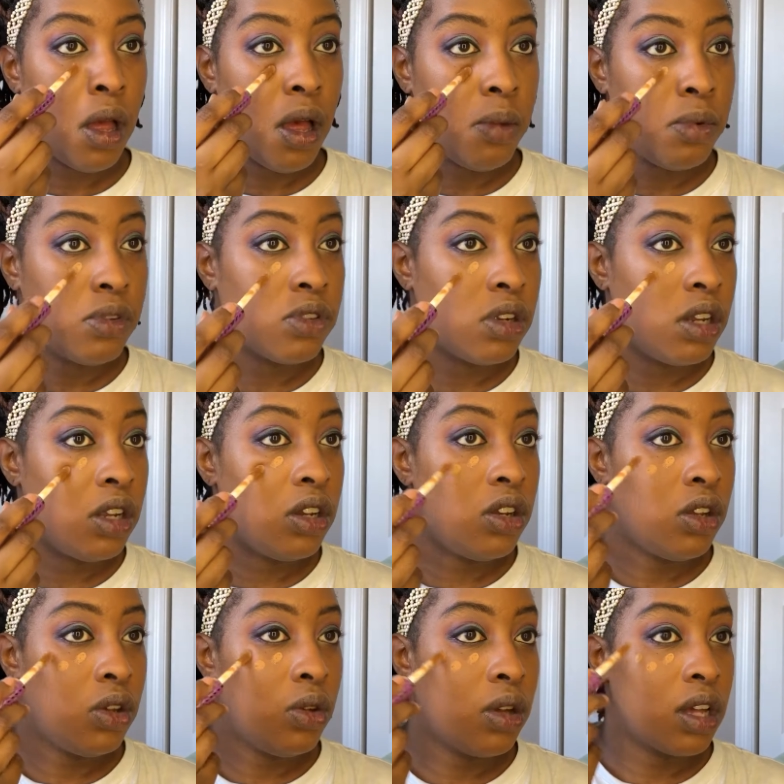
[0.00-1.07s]
I'm just gonna
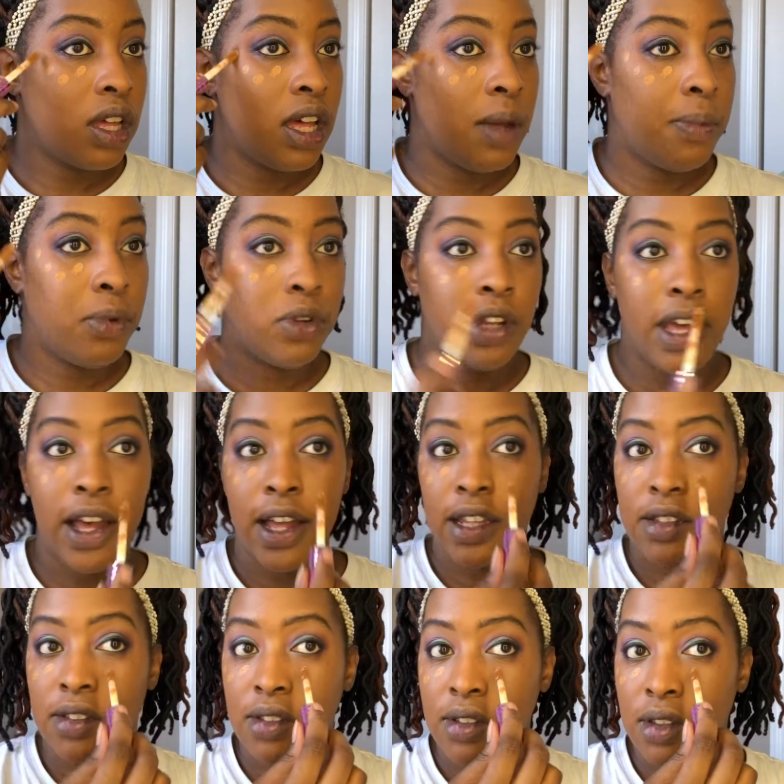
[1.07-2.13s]
do a couple
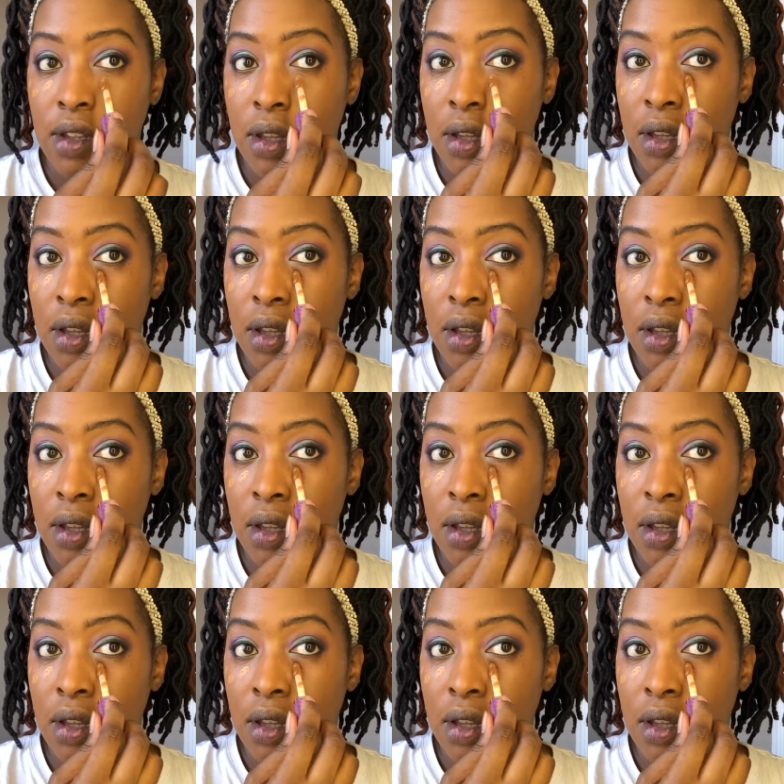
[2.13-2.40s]
dots